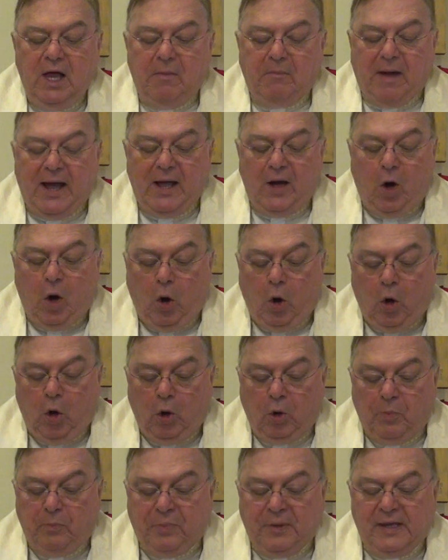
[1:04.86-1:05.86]
My
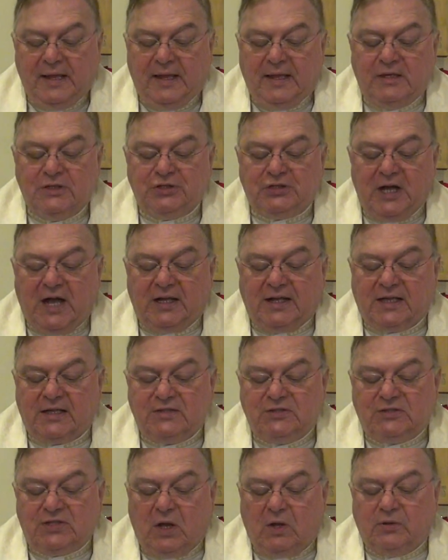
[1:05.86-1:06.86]
whole being shall
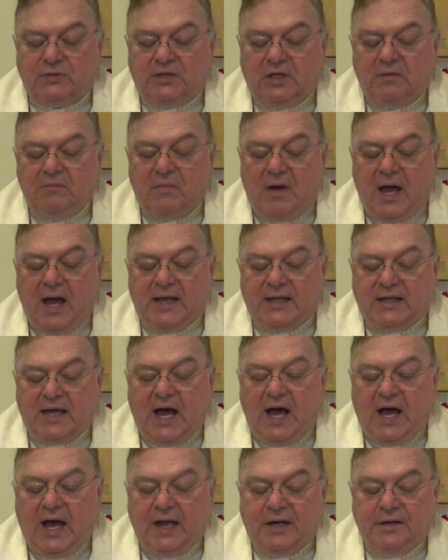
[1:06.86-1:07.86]
exult in my
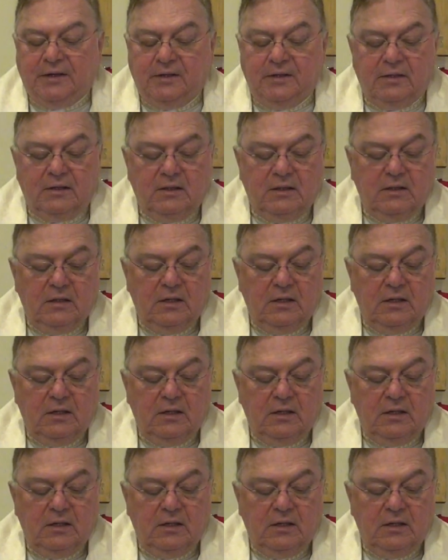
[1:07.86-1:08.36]
God,